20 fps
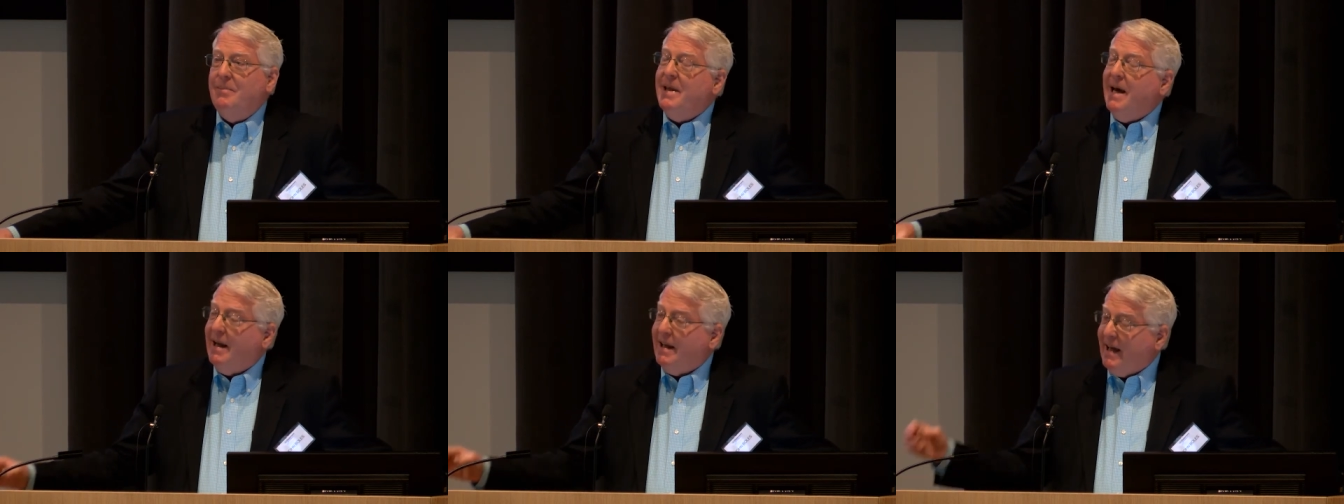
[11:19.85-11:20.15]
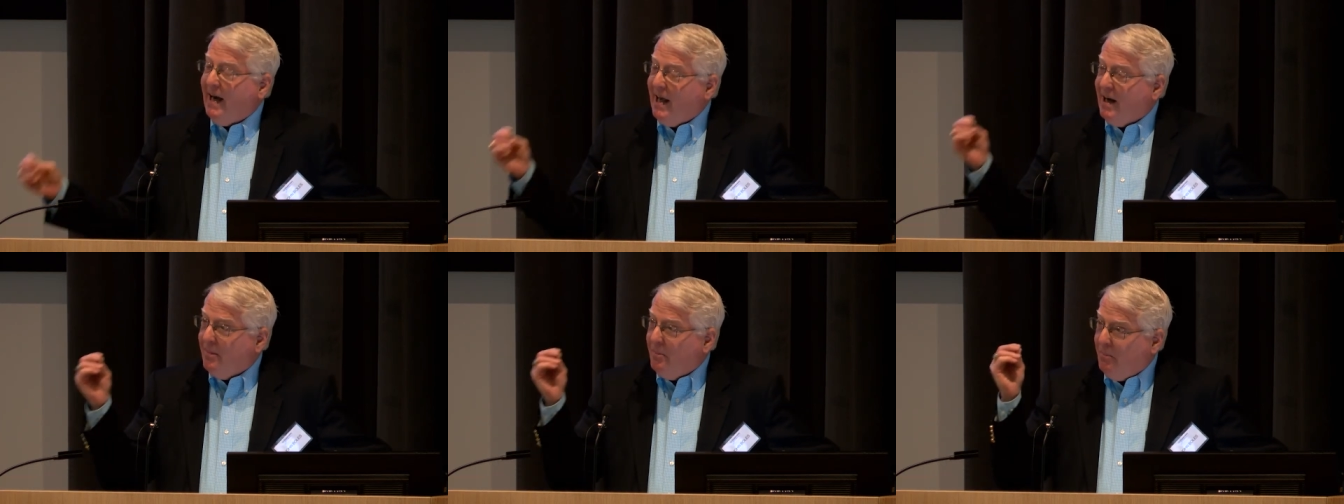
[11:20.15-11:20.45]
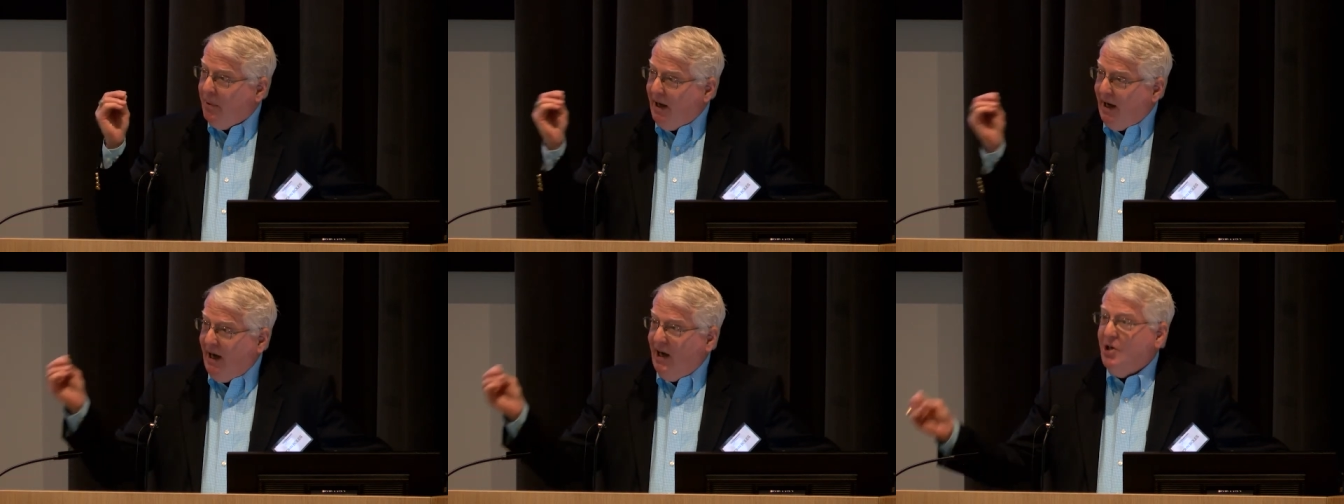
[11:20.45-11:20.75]
That kind of
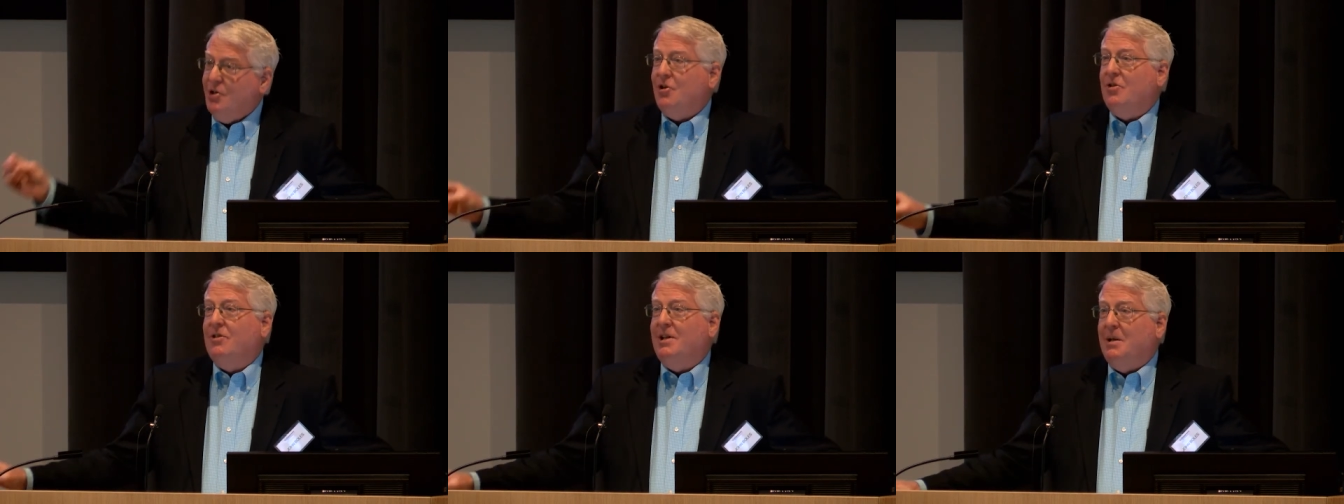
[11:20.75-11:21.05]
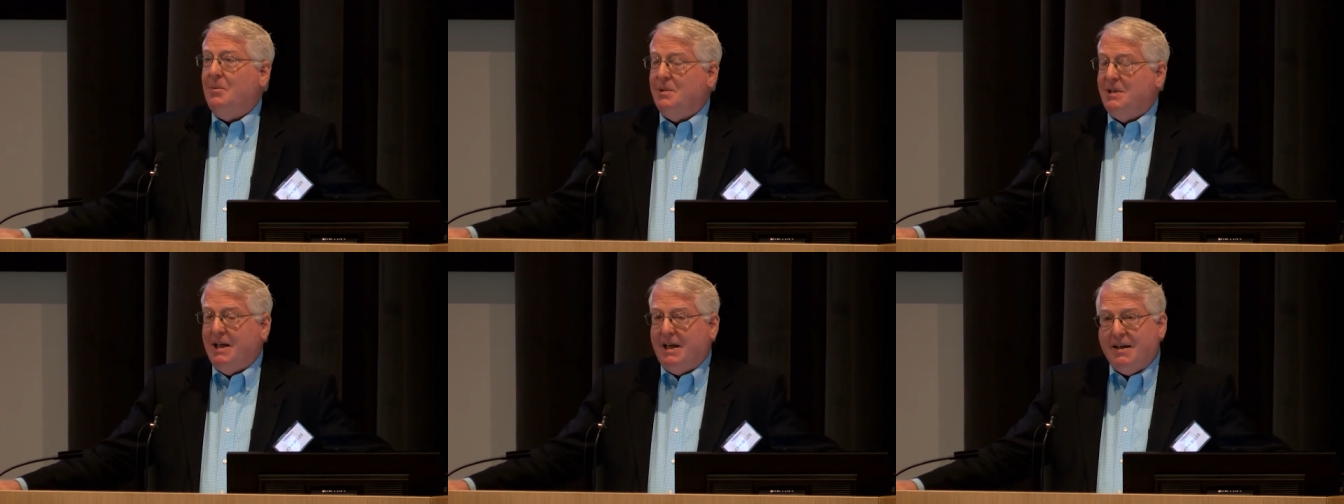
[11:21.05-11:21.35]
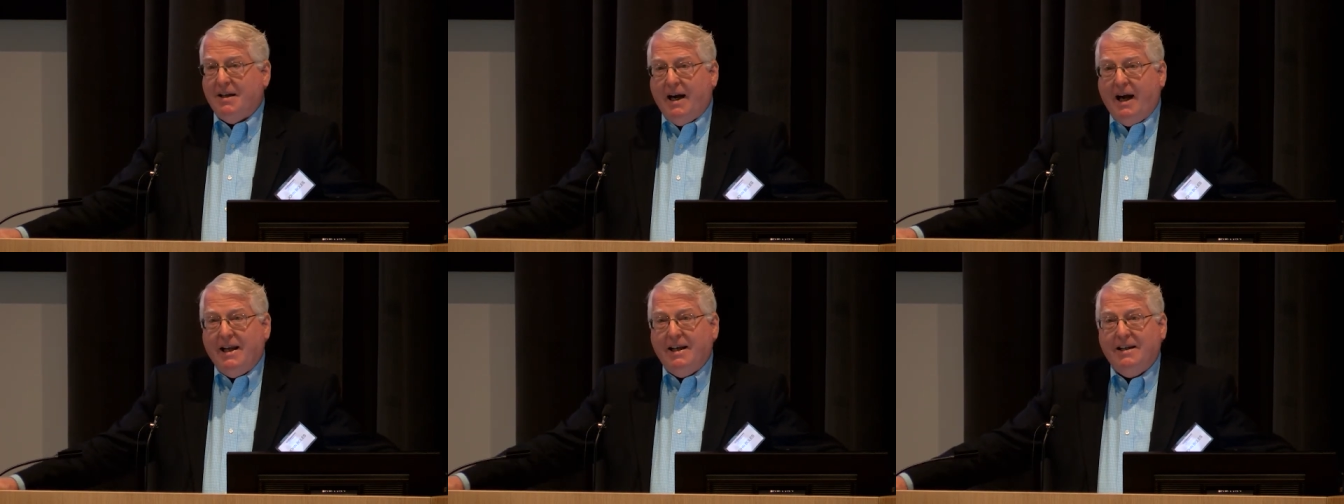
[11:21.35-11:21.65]
passion that was
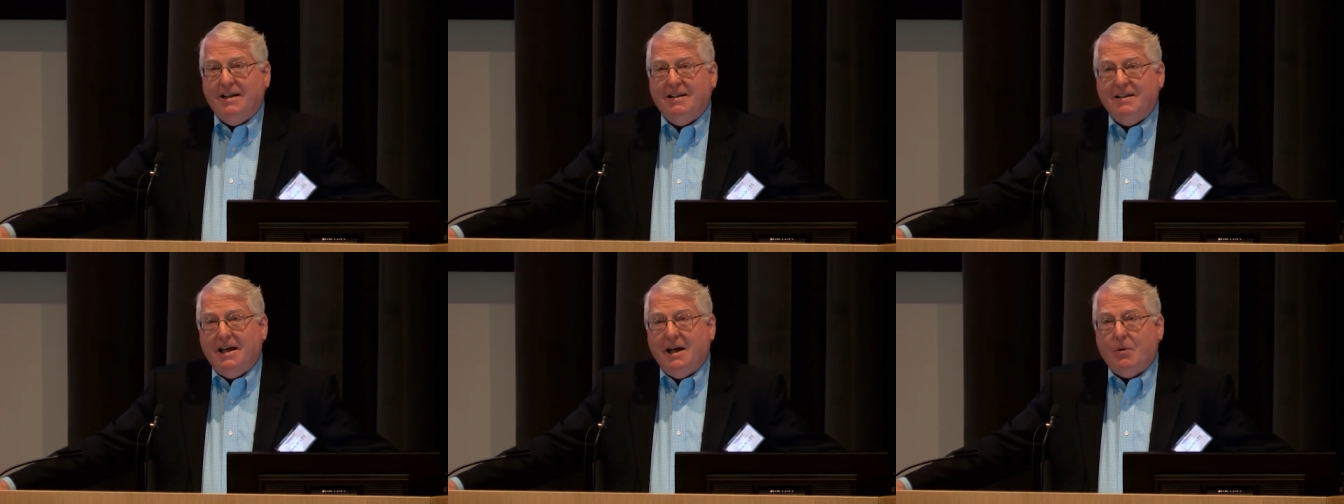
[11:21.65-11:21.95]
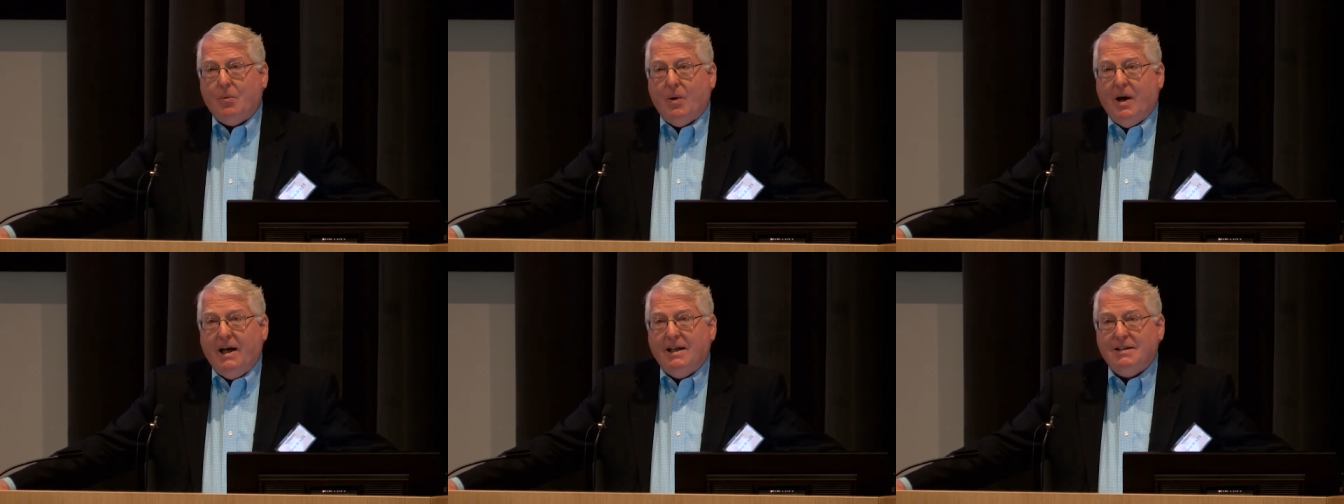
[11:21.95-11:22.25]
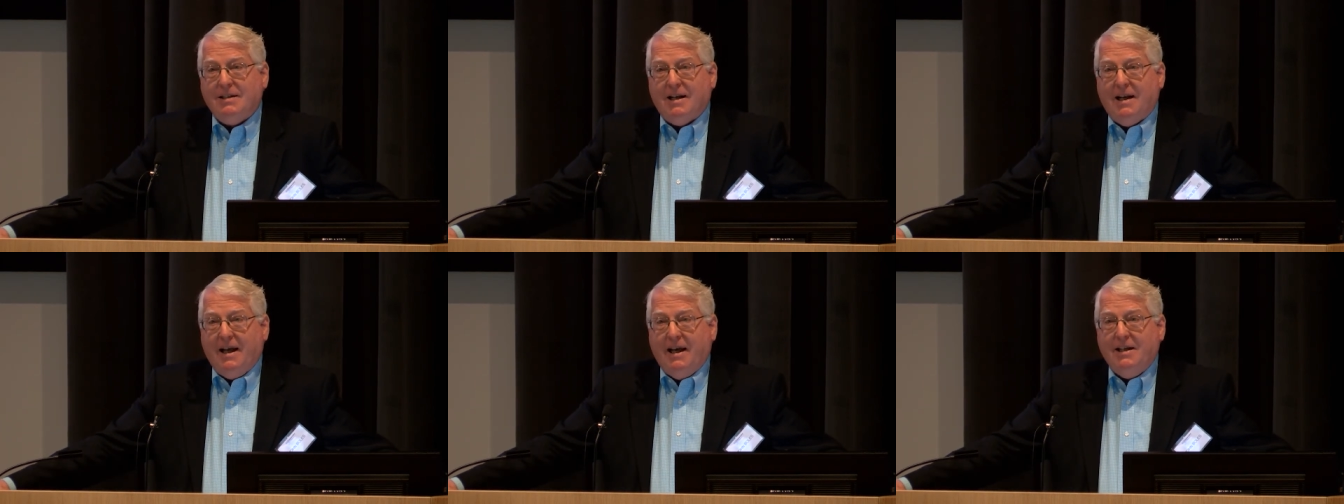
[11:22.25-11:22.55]
ignited in that
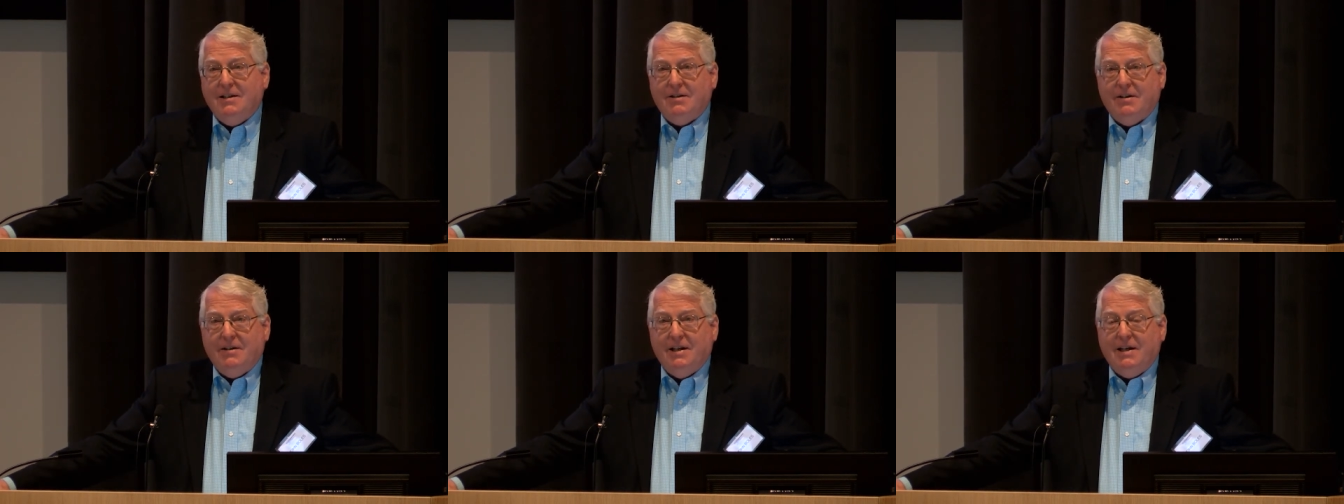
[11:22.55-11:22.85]
Rice class had